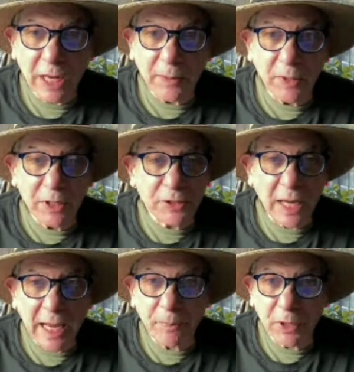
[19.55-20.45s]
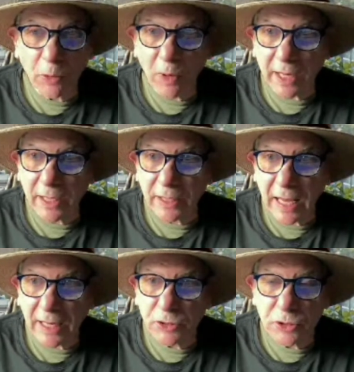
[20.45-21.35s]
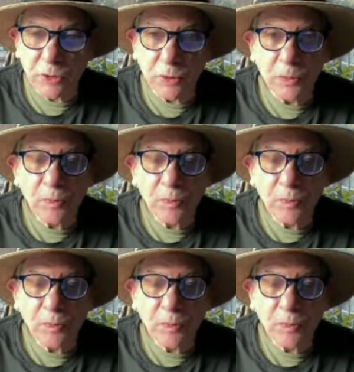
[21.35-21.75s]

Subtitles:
Happy to recognize you